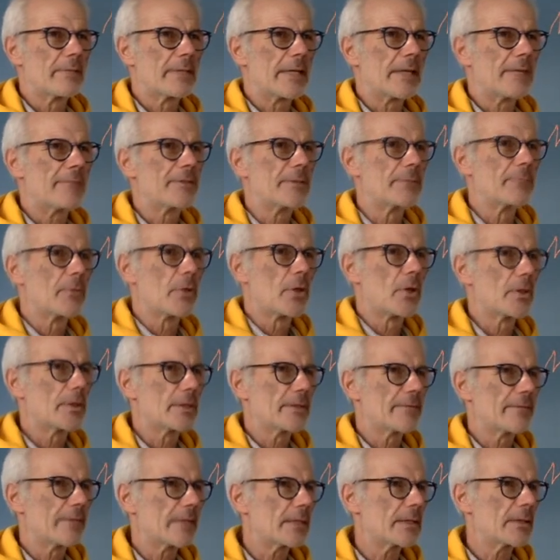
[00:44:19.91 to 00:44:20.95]
every
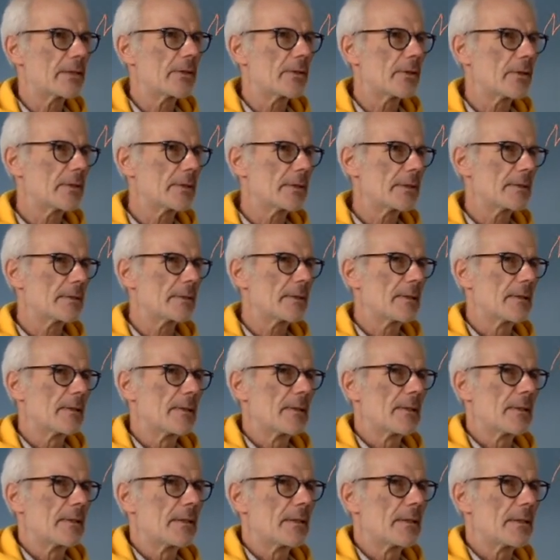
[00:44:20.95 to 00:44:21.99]
morning very early
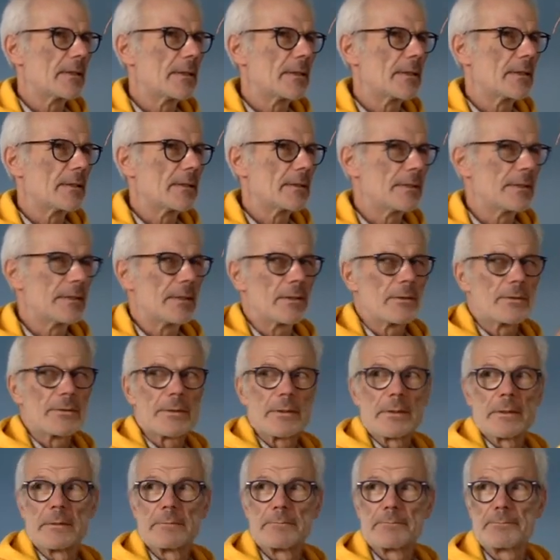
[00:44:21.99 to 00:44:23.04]
uh, here on
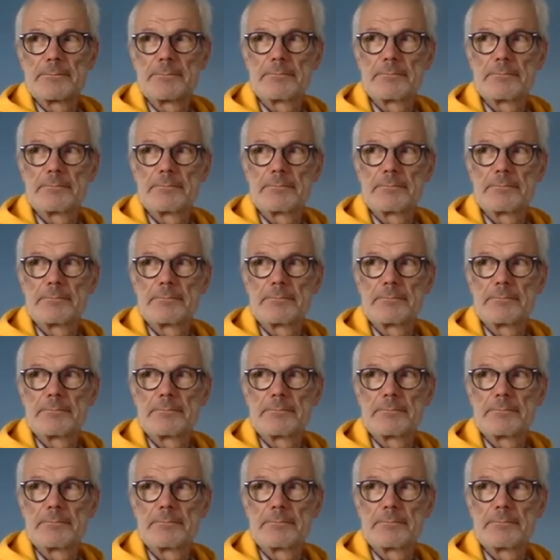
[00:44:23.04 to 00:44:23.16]
the